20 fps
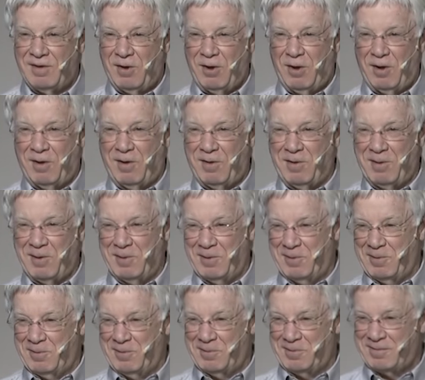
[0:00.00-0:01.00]
Uh
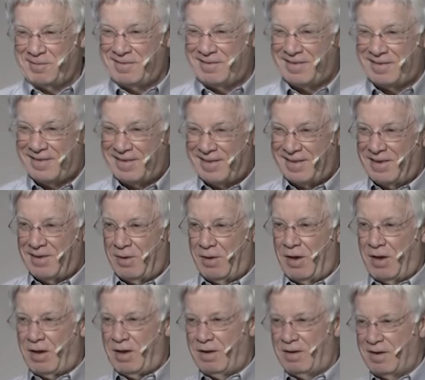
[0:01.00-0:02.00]
oh.
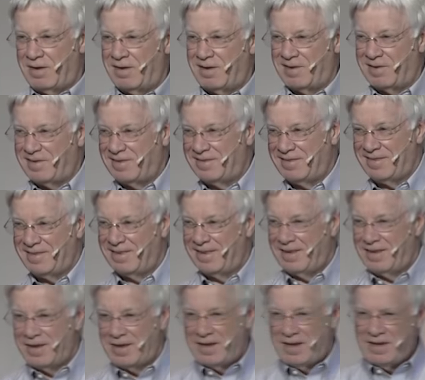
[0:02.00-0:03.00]
Uh oh.
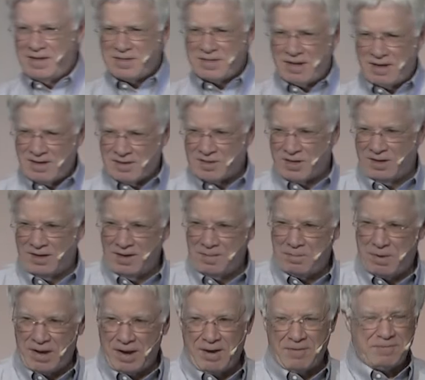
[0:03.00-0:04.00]
He's telling us to
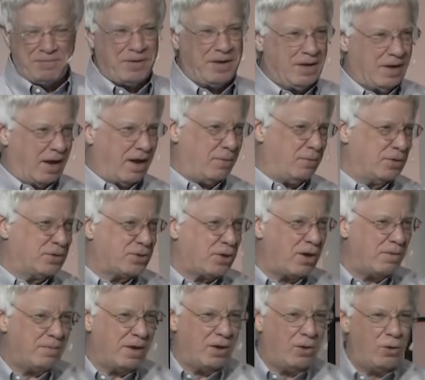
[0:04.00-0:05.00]
live by our feelings. I was
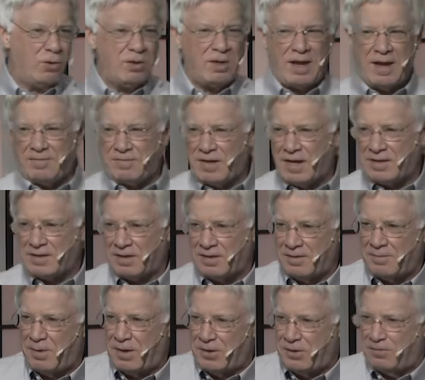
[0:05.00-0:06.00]
taught my whole life not to
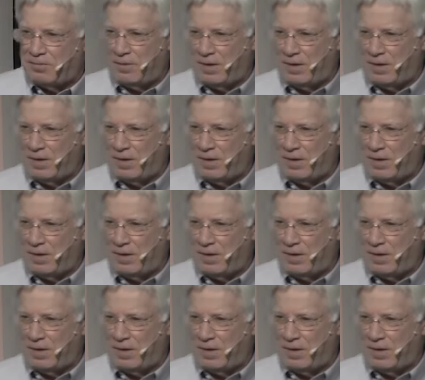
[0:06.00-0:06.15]
live by your